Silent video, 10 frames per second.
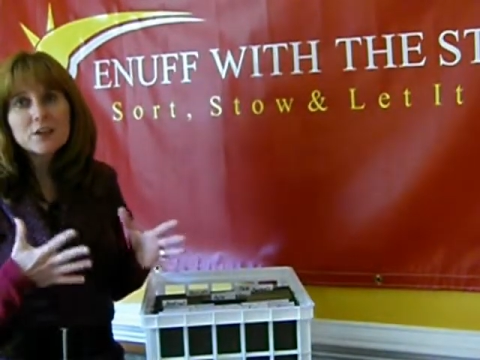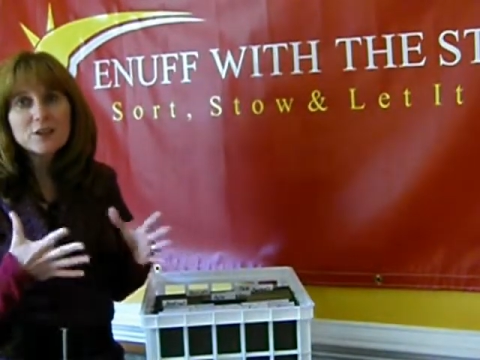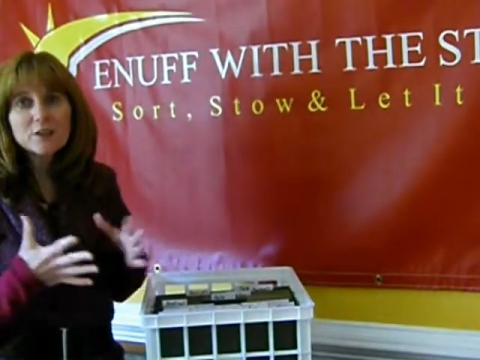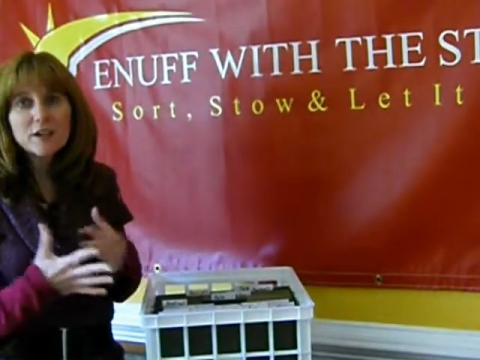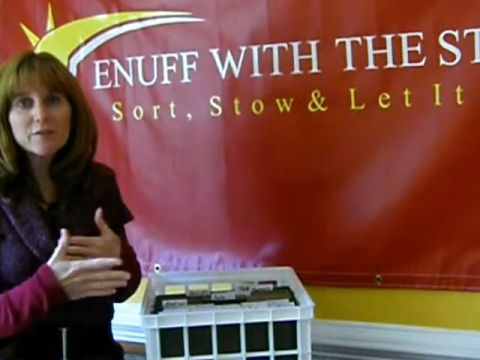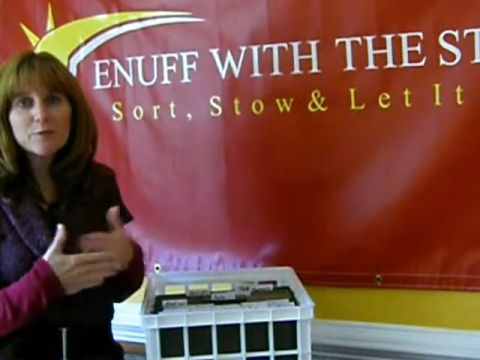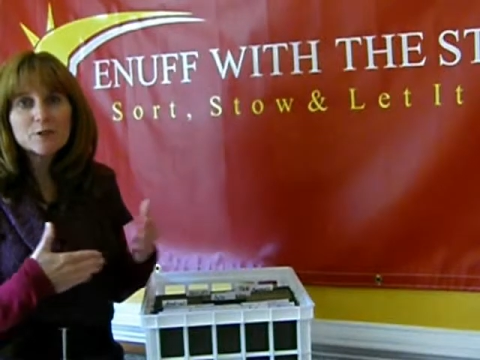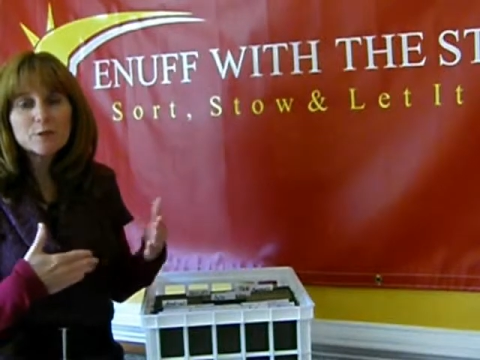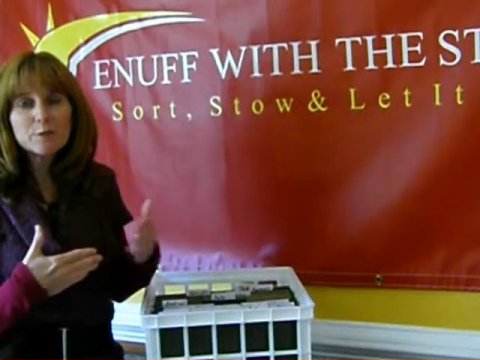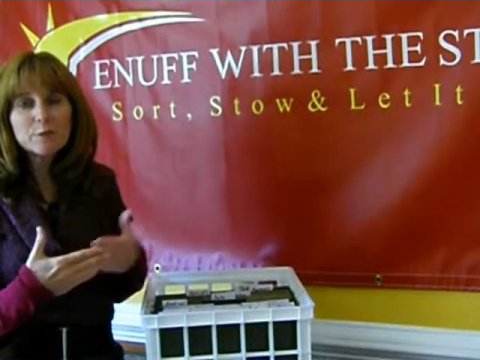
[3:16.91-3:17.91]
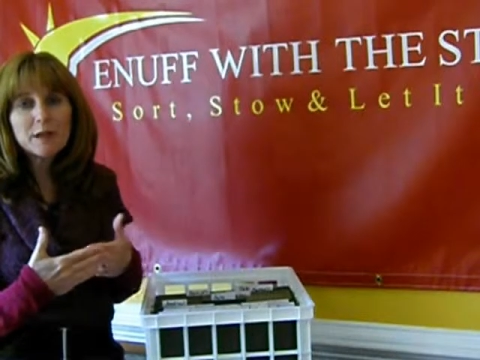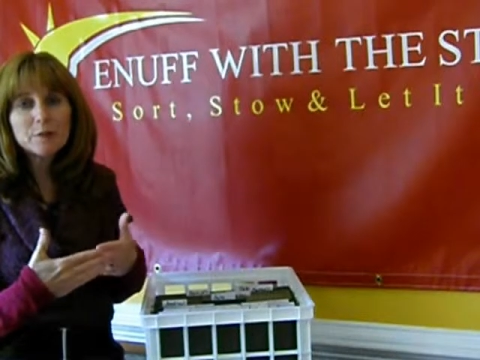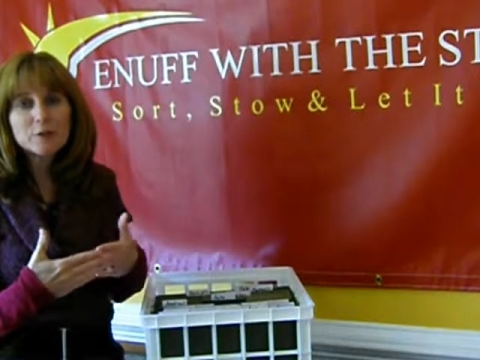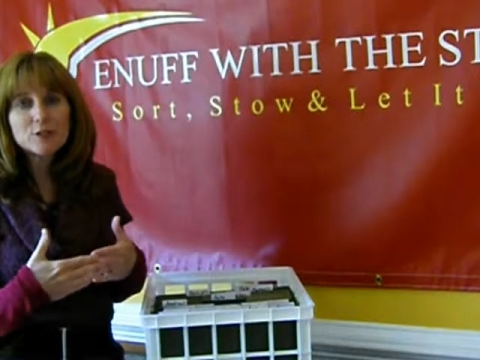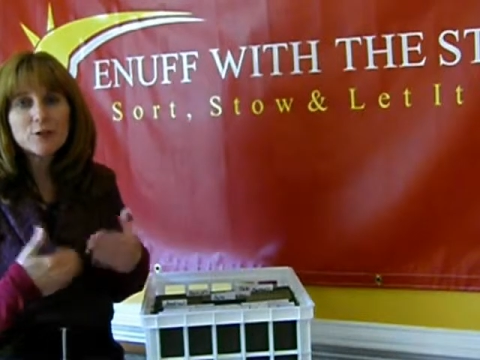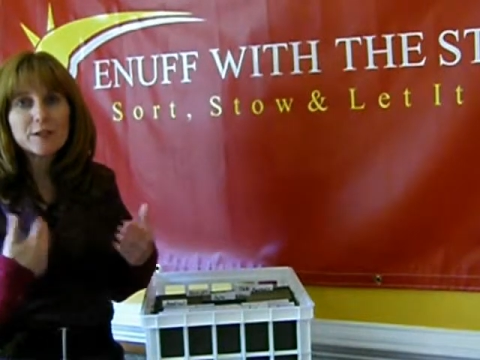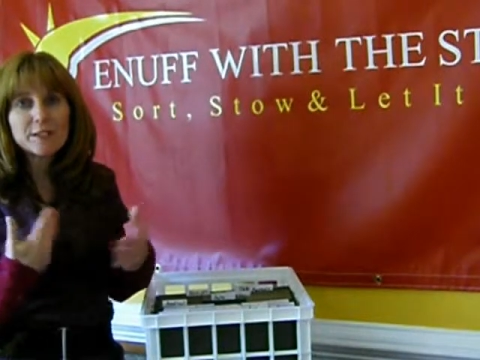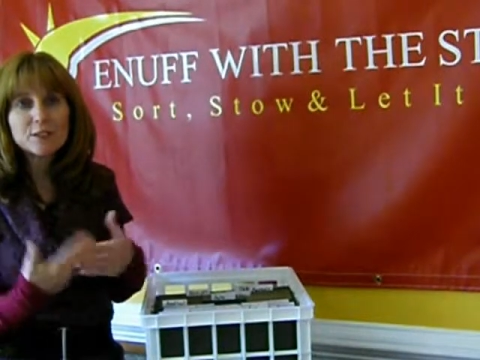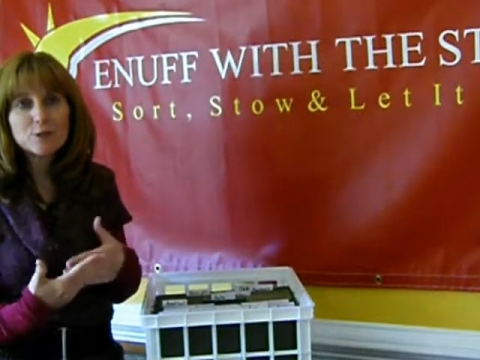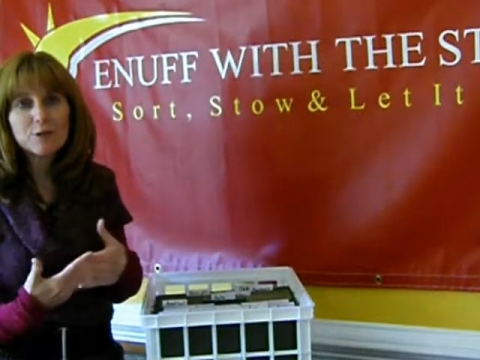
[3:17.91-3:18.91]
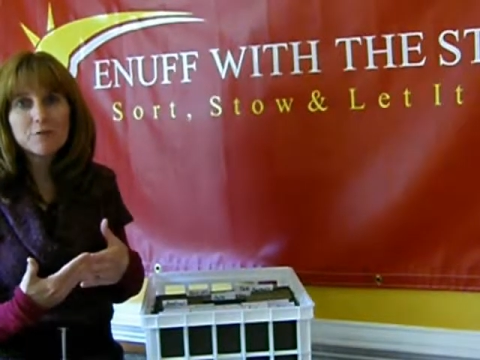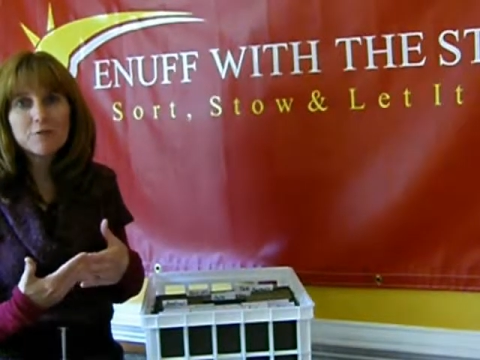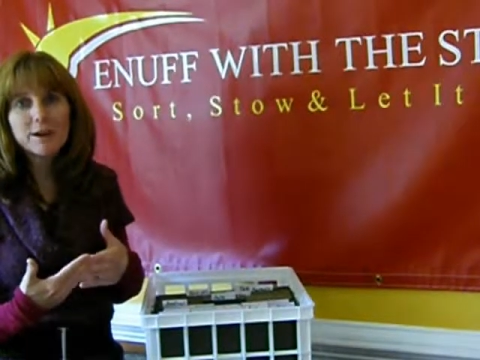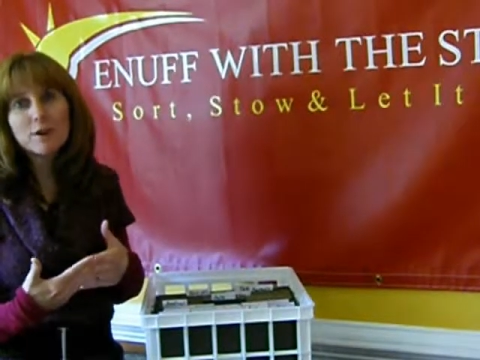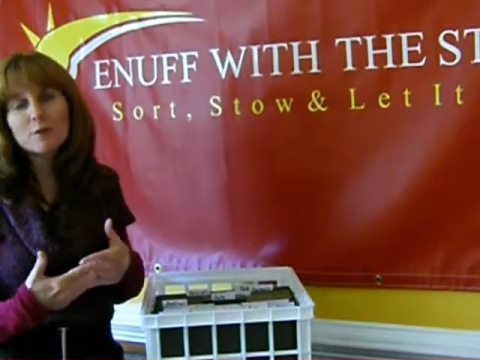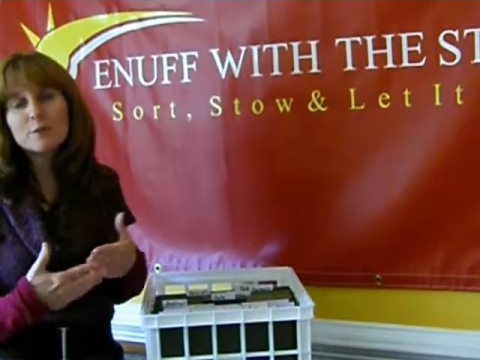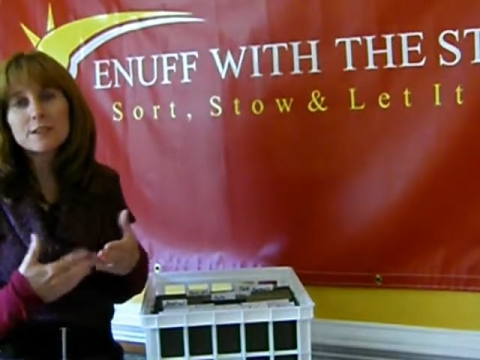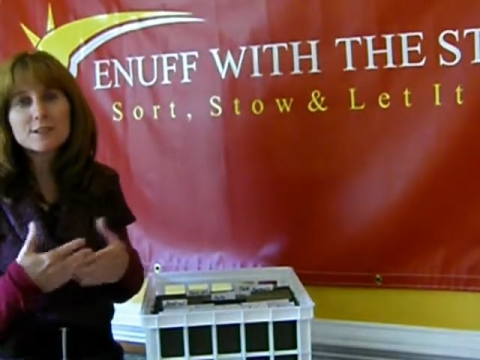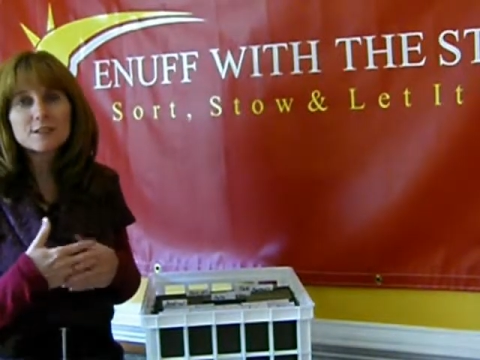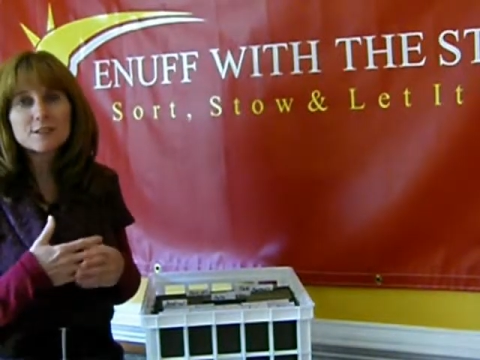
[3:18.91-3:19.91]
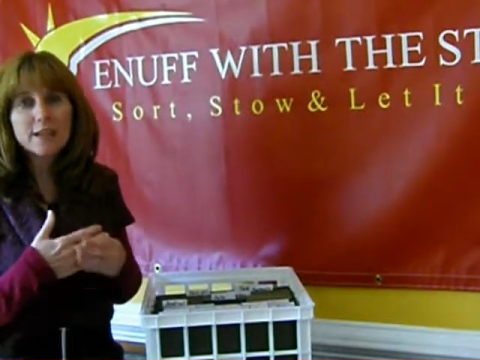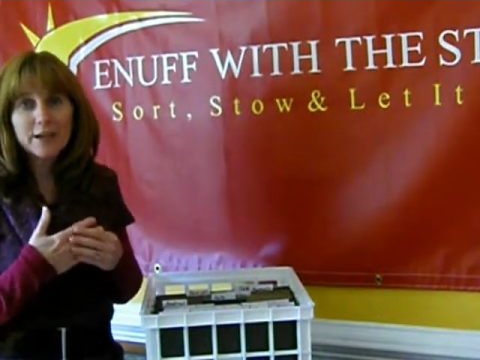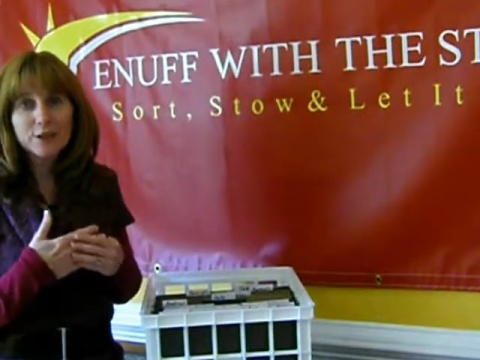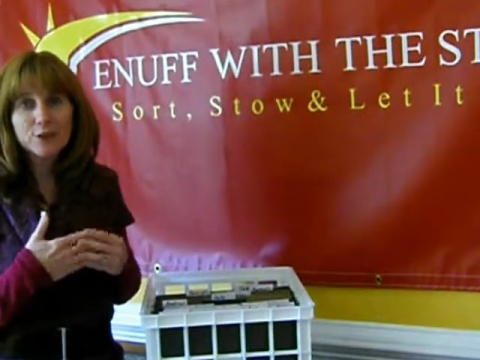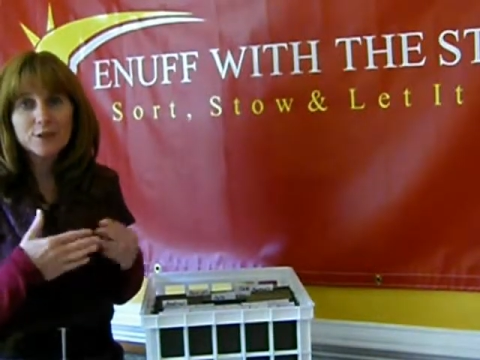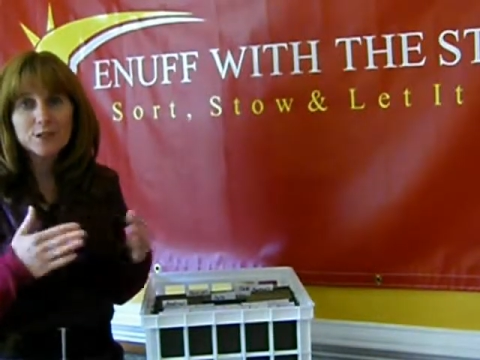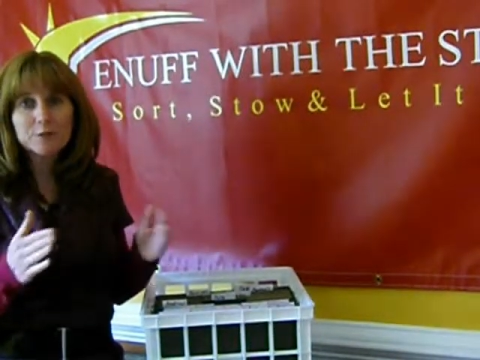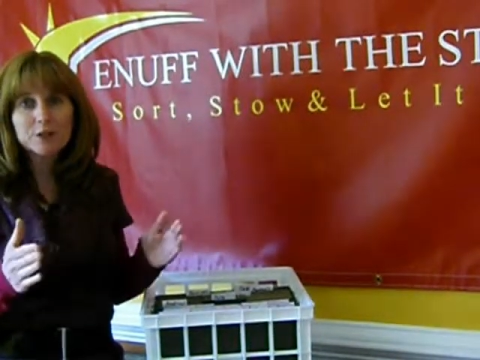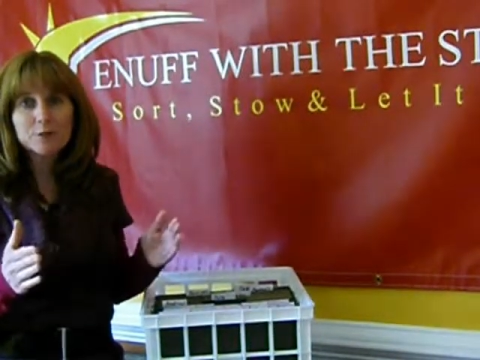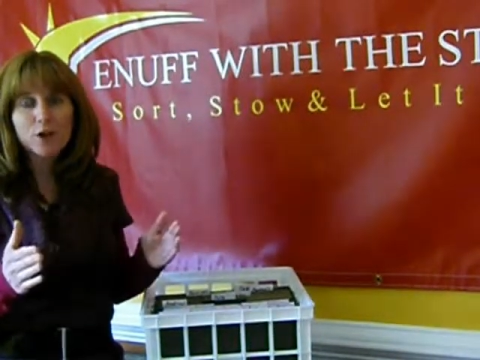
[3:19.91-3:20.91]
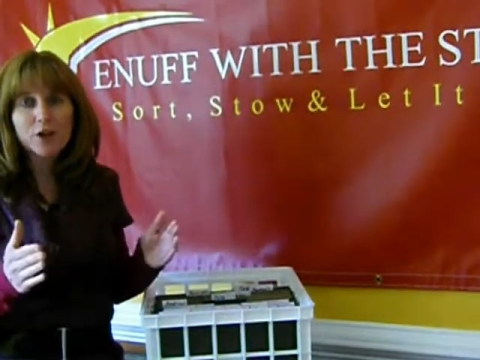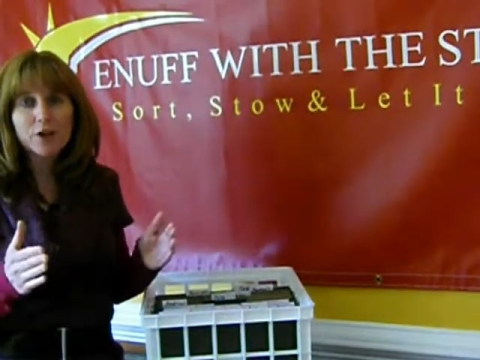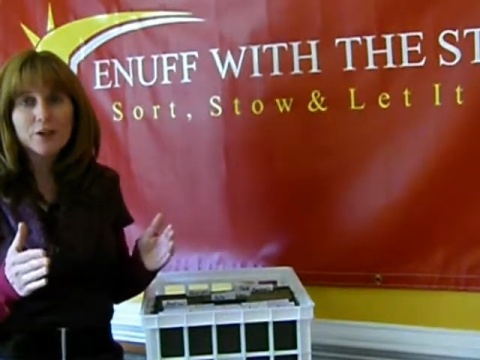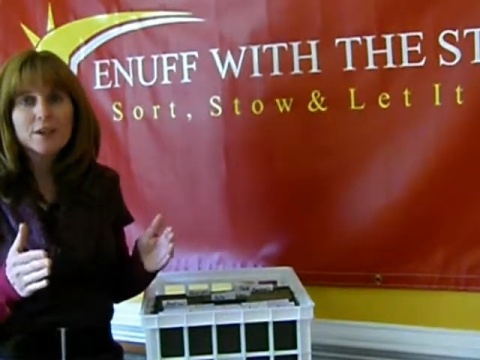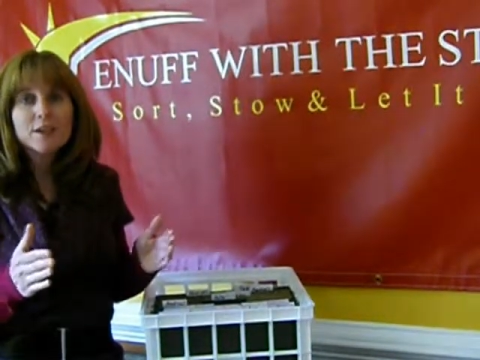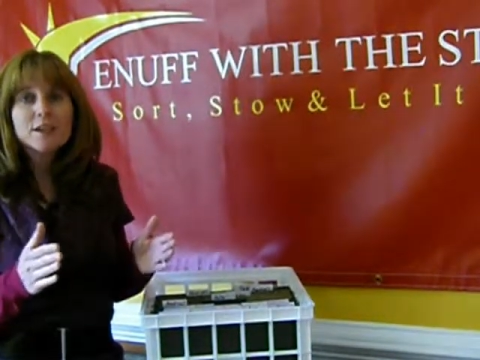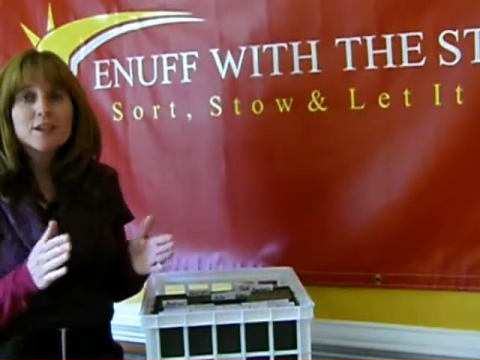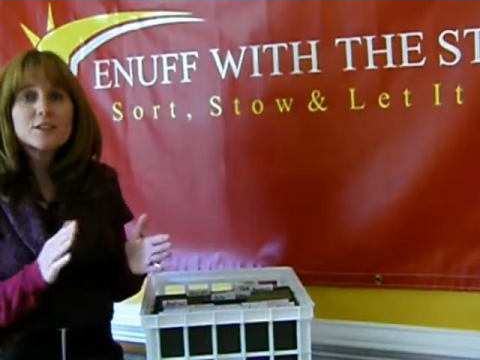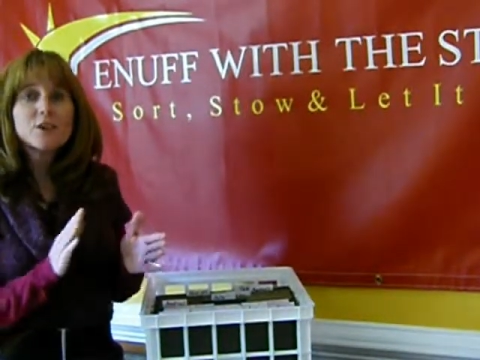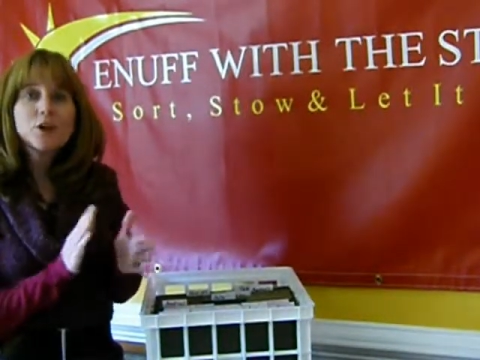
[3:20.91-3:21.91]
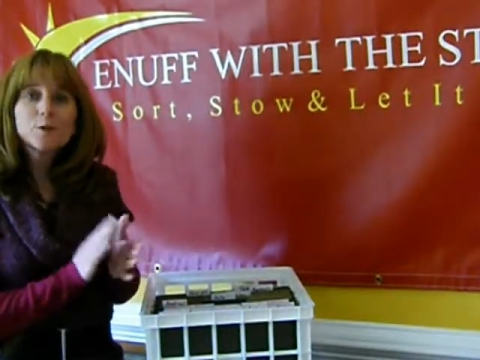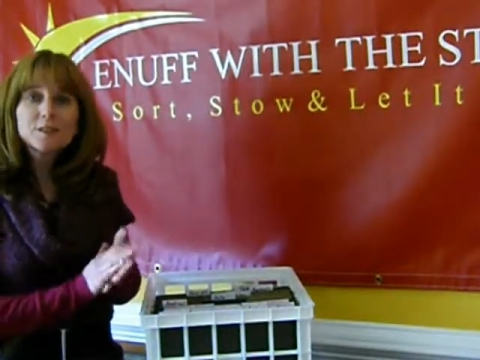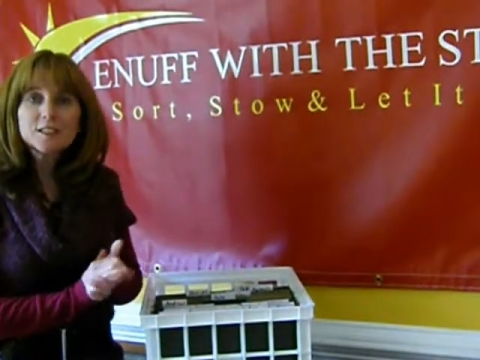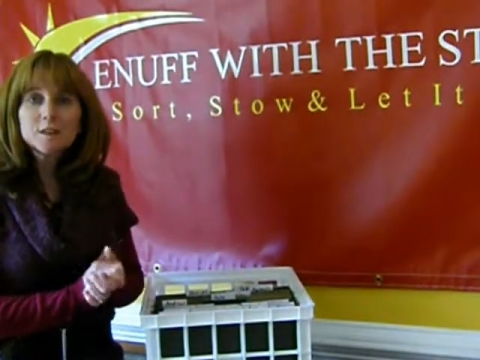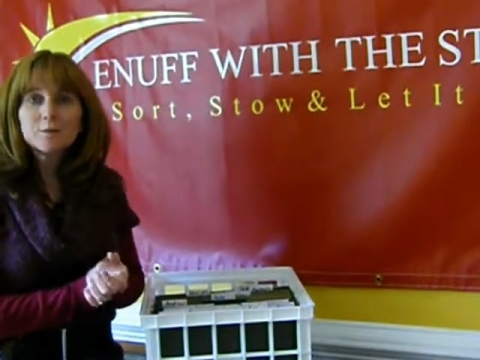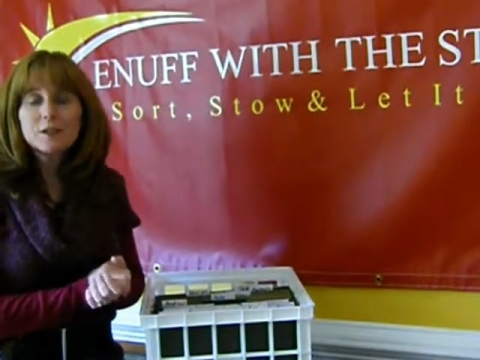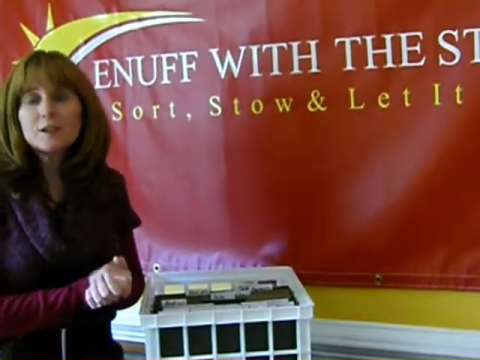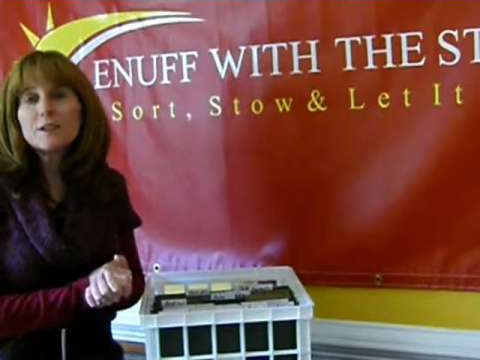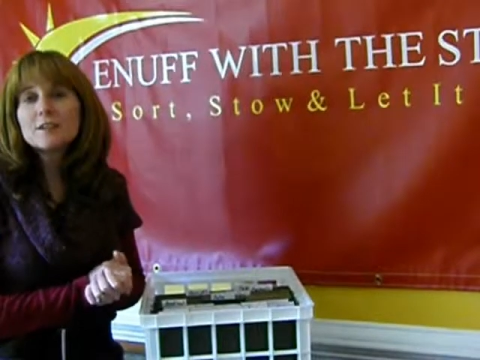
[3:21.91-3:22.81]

You can have multiple papers going into one file because the categories are much broader. So I hope this tip